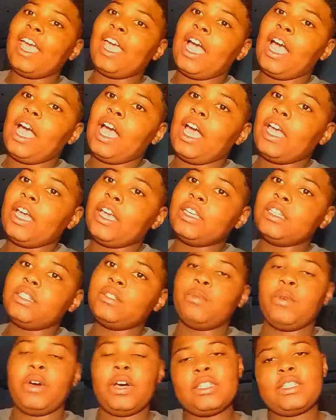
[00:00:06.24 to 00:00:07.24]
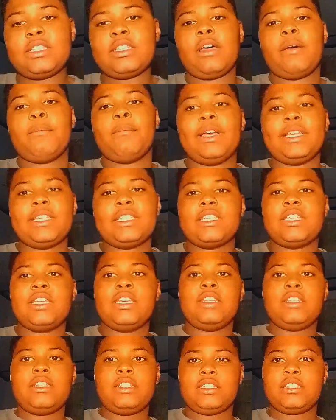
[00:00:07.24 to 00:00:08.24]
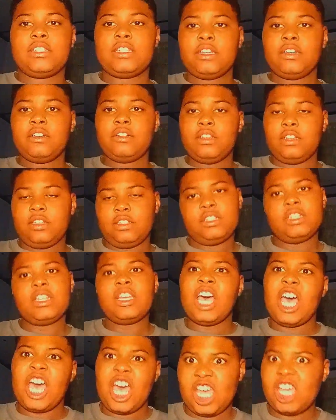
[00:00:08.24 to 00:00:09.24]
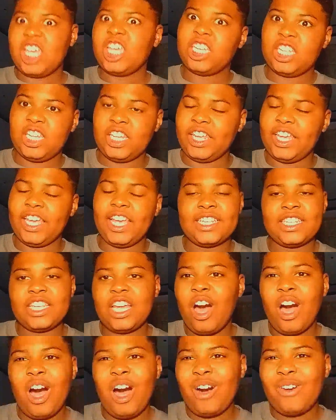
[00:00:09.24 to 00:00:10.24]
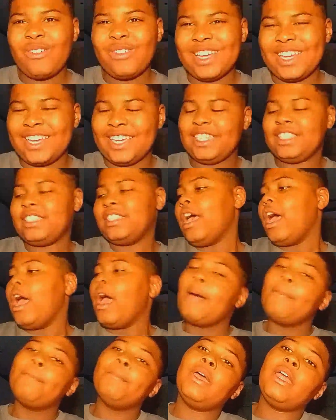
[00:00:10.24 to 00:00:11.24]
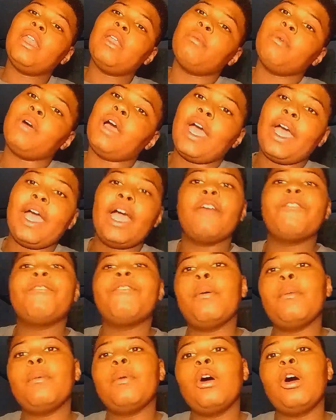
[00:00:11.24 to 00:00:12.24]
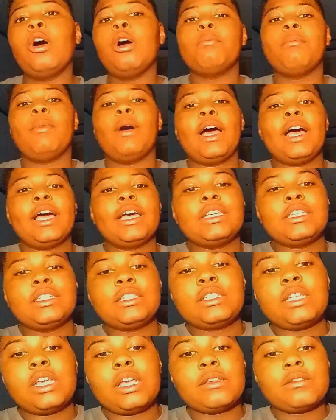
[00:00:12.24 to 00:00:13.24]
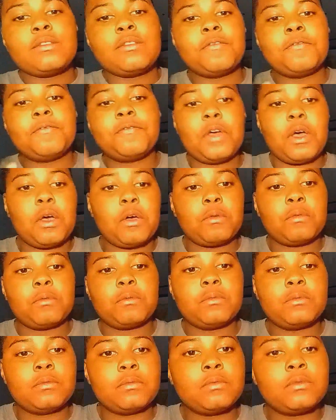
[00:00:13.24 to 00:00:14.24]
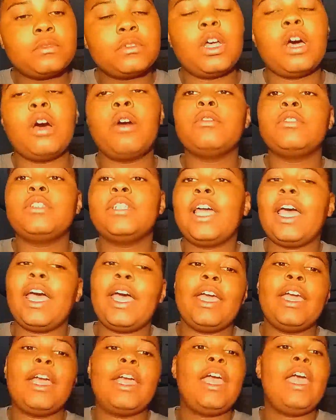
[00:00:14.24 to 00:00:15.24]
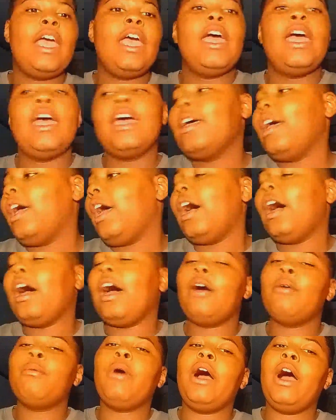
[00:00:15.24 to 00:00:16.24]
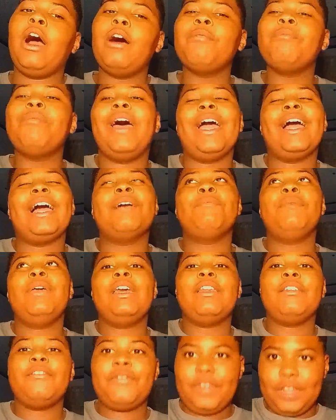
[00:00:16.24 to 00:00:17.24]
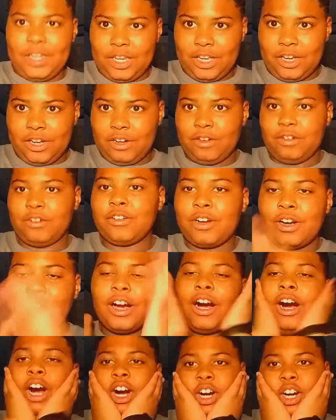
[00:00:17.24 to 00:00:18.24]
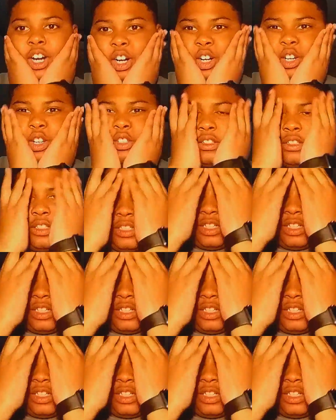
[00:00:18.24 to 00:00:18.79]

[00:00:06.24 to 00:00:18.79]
Guys, what's up? My skin still looks ugly as always. But anyway, I'm filming on my Samsung phone. So today, uh, a while back, I made a video called.